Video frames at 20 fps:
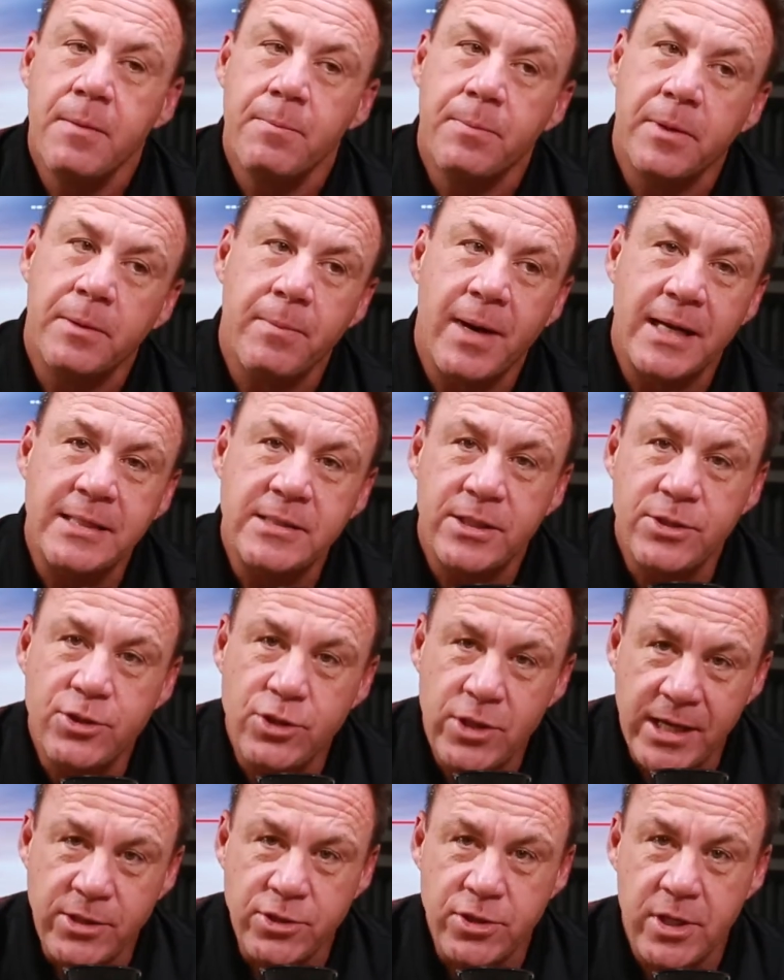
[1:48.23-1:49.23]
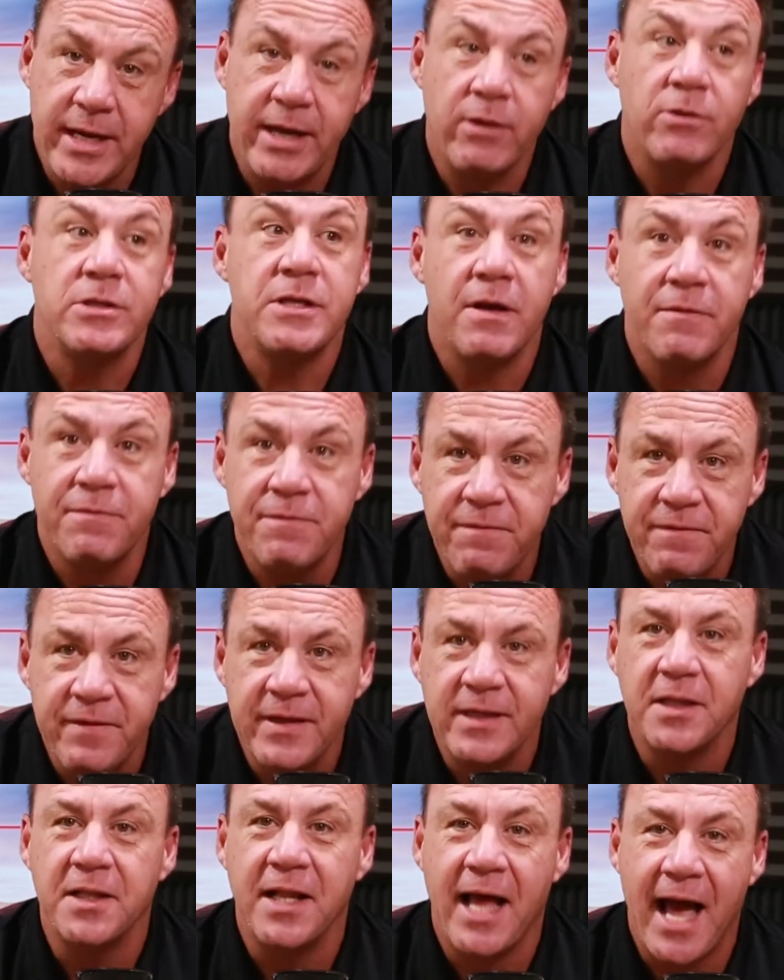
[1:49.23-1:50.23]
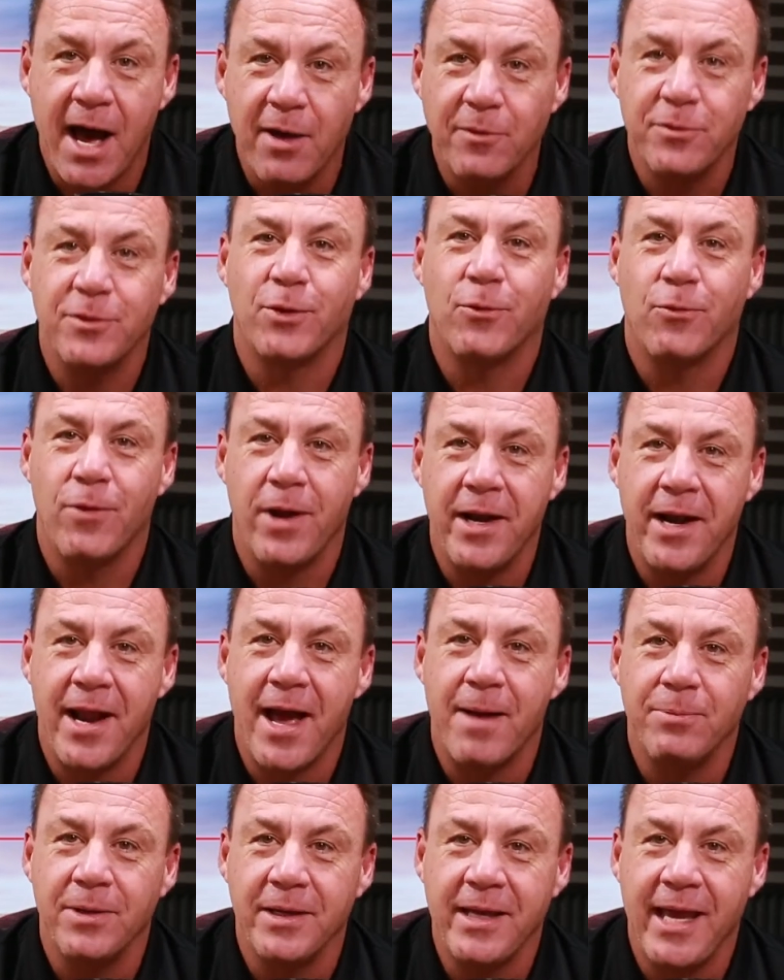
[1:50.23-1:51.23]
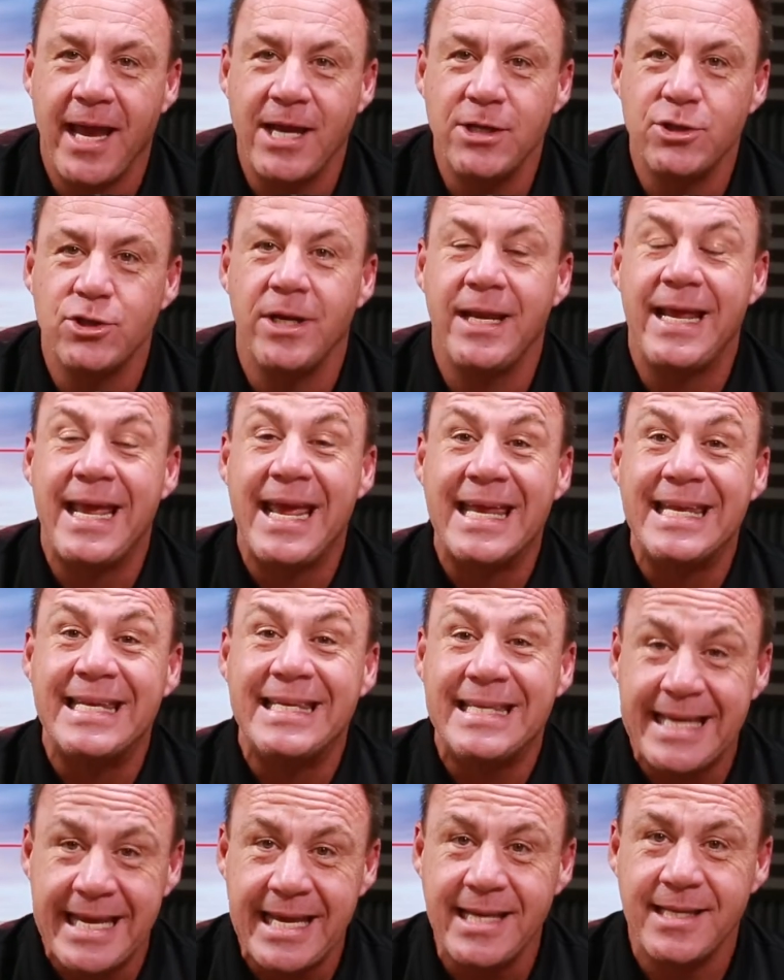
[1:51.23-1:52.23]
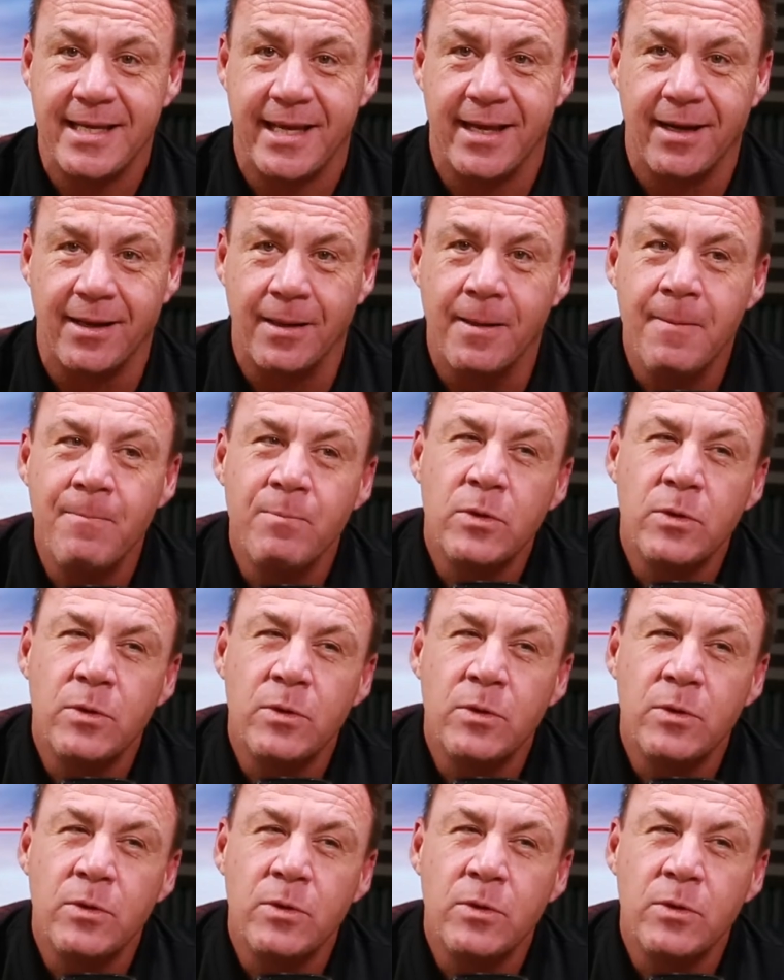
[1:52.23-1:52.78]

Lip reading: But my suggestion here is fill out the credit application in detail.